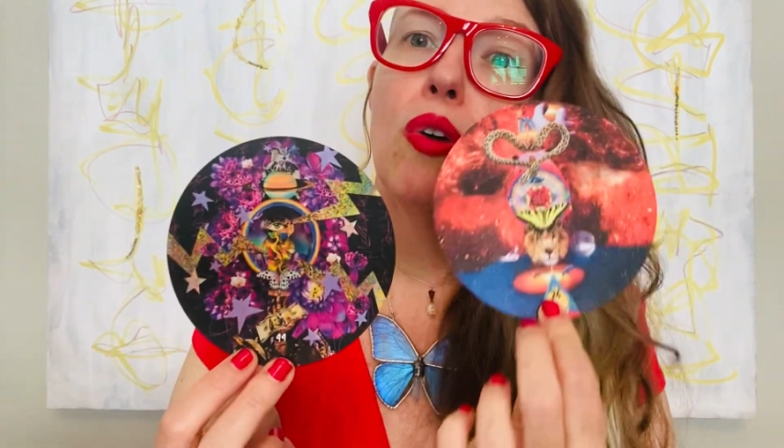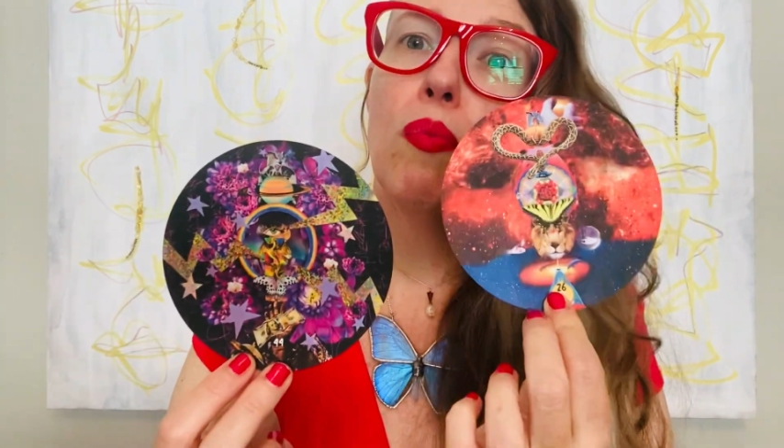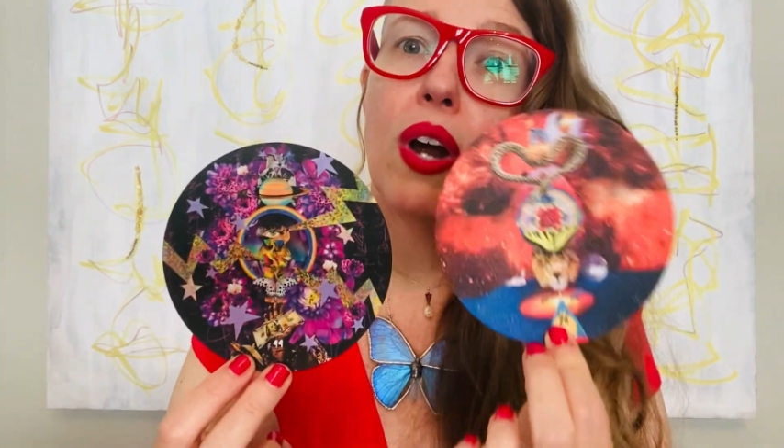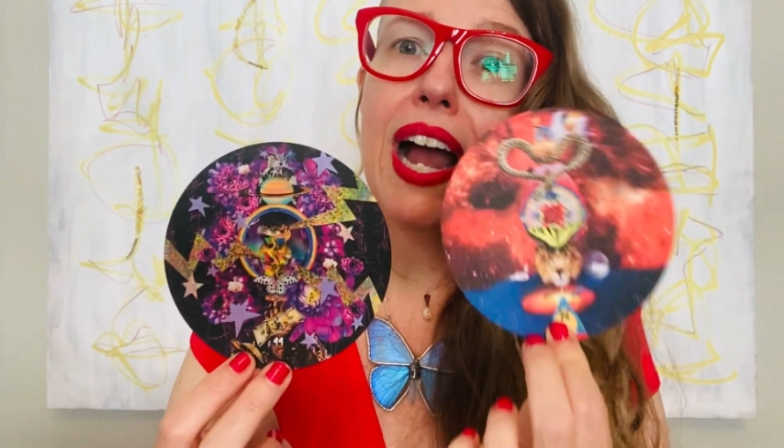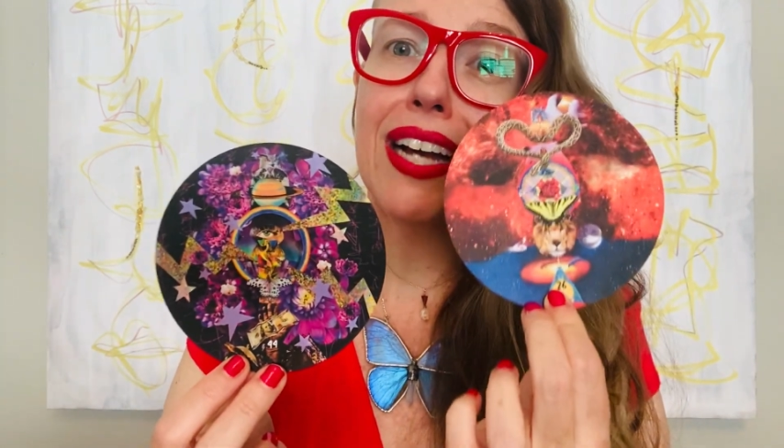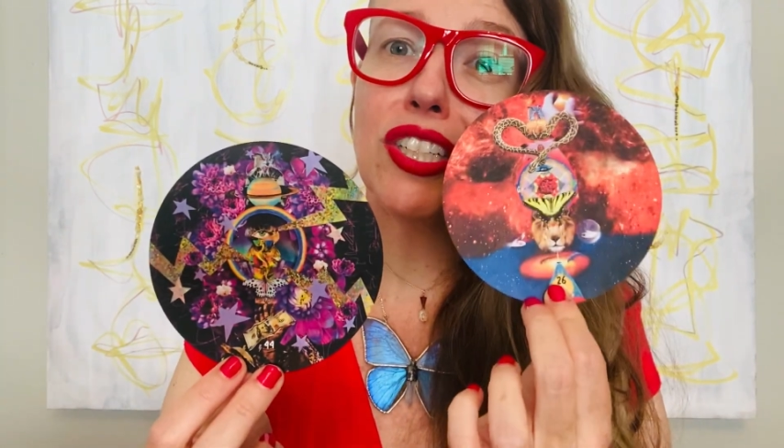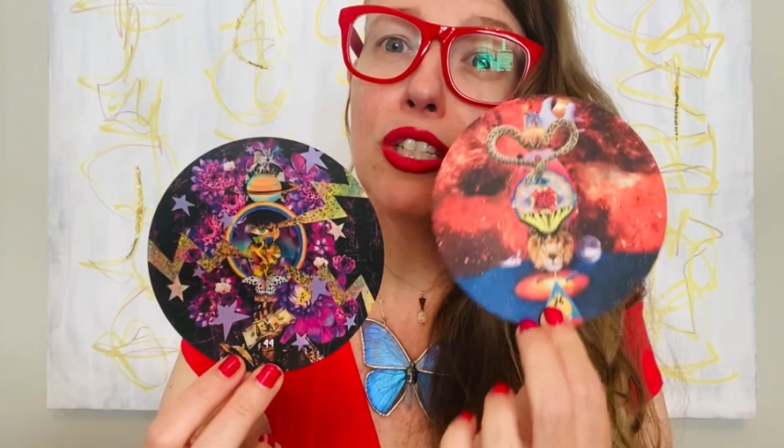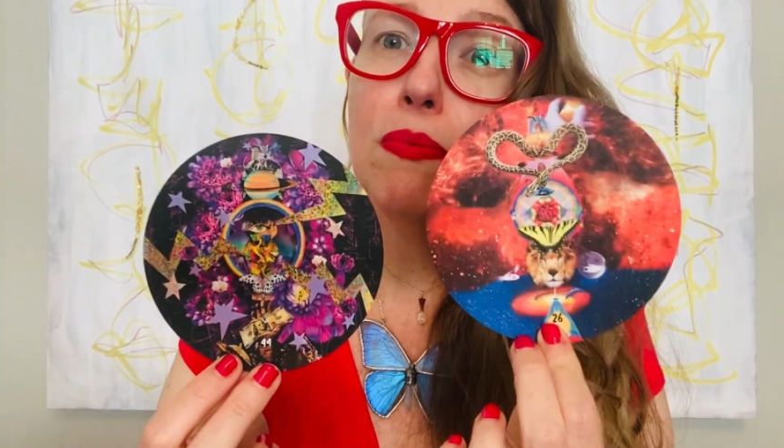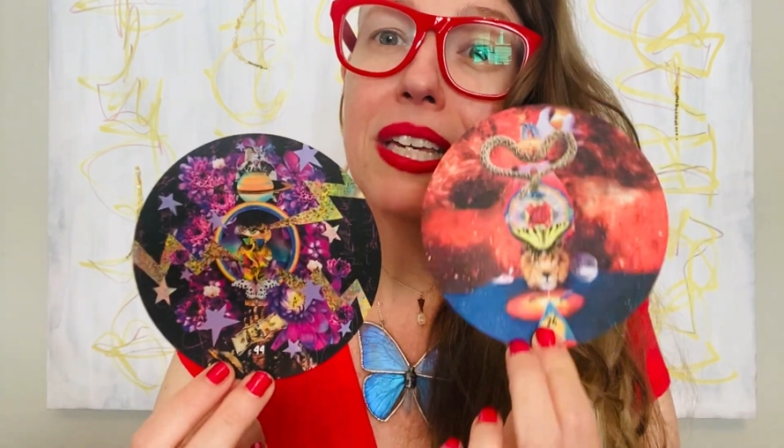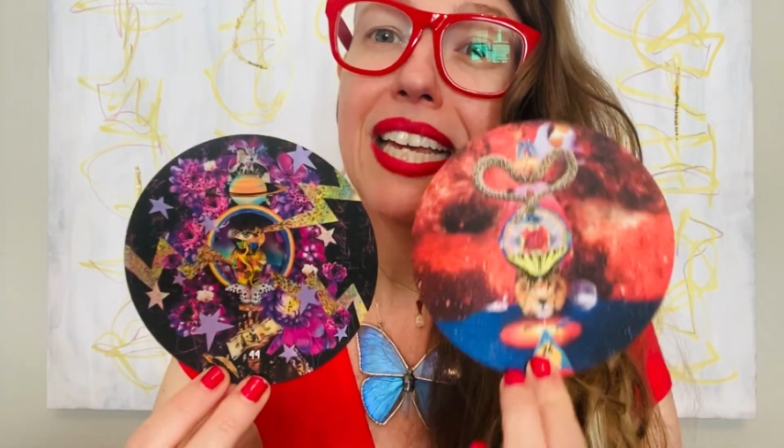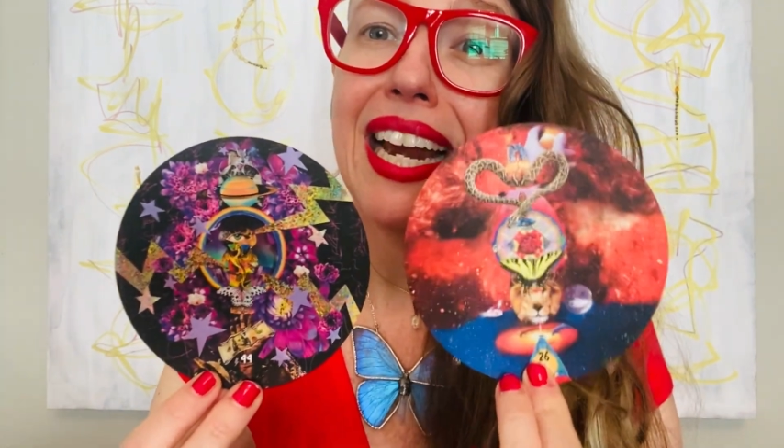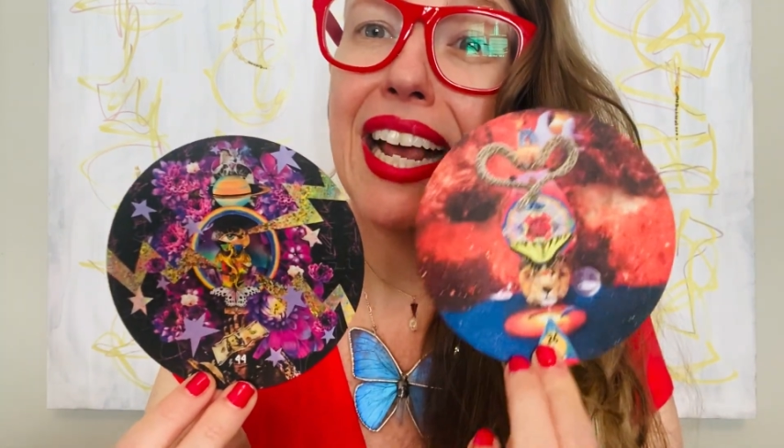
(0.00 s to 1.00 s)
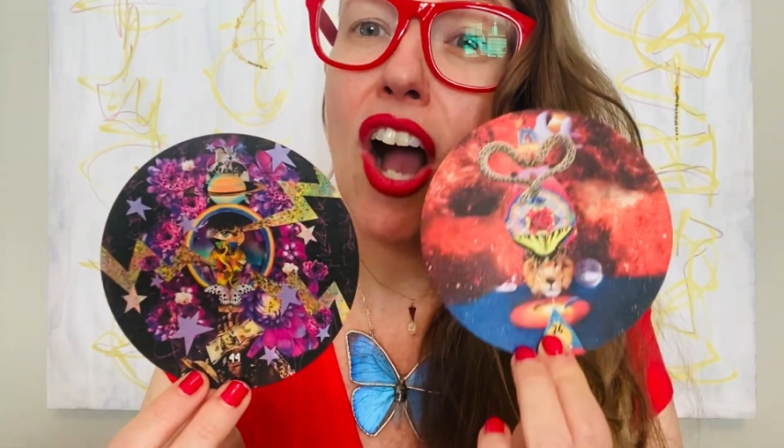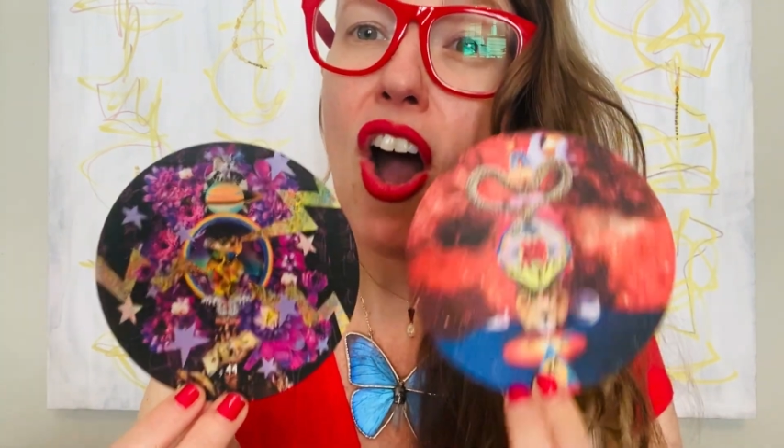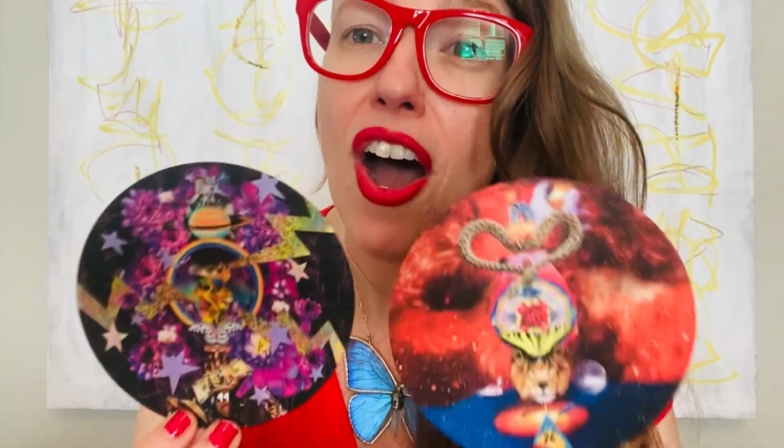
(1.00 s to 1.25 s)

and we're actually beginning